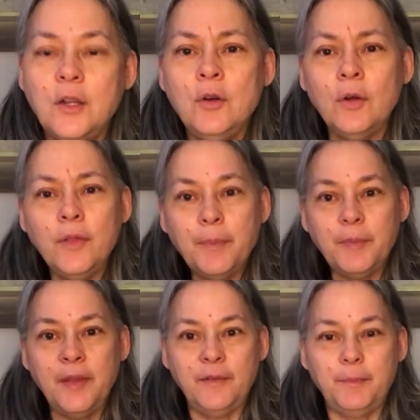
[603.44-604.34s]
you know,
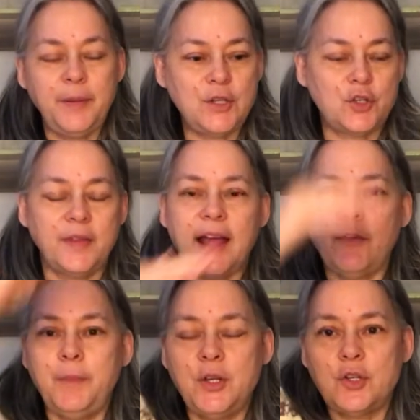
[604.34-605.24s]
the picture, they have
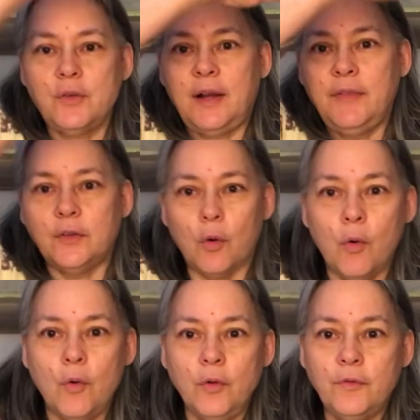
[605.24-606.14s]
a picture of this
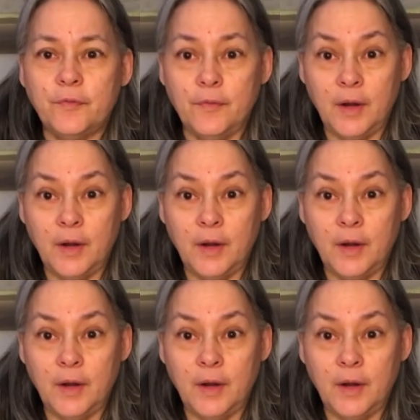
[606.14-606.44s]
old